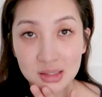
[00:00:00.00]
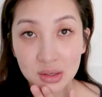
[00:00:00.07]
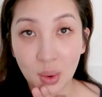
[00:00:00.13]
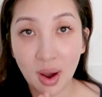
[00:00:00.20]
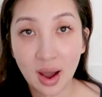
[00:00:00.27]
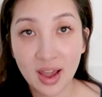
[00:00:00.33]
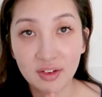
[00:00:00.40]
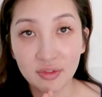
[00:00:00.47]

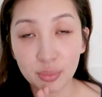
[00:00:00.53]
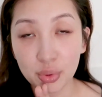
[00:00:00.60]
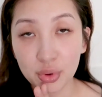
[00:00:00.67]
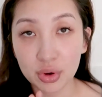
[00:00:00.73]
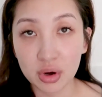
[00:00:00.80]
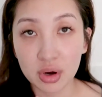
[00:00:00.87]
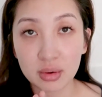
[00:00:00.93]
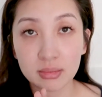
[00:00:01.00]
So I've
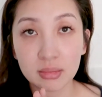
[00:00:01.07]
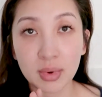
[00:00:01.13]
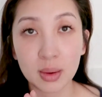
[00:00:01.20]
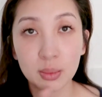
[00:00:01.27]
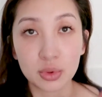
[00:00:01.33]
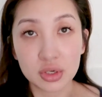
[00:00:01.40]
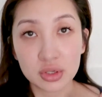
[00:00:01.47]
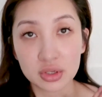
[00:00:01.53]
put on
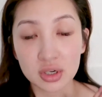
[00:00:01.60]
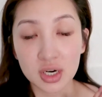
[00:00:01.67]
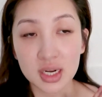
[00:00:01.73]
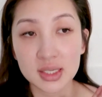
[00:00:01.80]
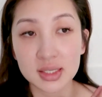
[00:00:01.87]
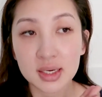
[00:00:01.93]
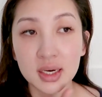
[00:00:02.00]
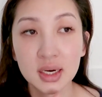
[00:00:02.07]
my
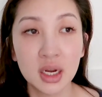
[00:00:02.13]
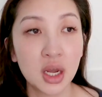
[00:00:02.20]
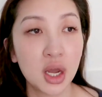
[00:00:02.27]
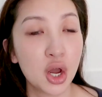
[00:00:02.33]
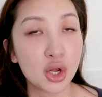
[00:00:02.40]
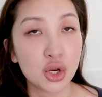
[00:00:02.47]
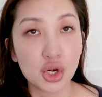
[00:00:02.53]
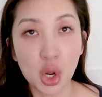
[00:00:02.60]
moisturizer,
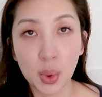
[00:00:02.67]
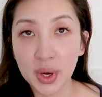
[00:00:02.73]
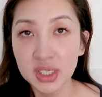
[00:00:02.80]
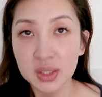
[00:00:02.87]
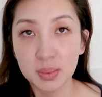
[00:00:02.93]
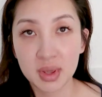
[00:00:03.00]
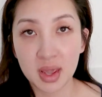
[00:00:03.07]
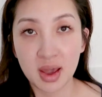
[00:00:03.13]
no
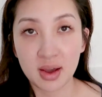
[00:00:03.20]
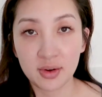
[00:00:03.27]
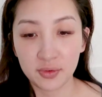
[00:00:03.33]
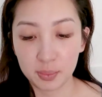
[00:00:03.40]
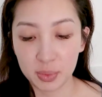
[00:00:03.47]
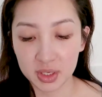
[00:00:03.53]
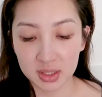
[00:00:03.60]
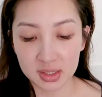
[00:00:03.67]

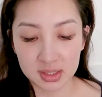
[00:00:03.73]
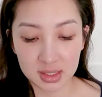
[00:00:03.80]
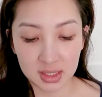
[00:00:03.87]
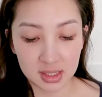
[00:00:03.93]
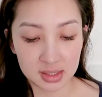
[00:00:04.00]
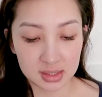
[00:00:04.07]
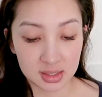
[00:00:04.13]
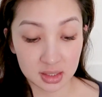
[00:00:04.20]
SPF, because
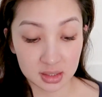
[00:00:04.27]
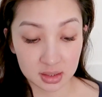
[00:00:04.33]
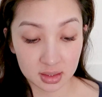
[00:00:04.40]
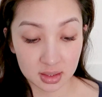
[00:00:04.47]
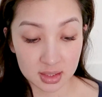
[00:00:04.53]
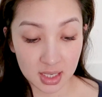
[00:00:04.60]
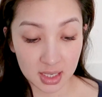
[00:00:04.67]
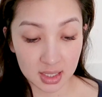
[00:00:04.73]
these does
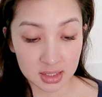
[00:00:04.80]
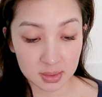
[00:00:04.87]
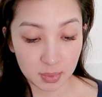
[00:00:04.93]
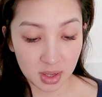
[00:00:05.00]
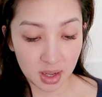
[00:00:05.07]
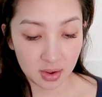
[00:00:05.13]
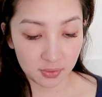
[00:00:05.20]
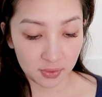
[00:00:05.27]
contain
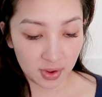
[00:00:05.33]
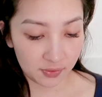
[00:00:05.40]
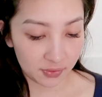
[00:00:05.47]
SPF.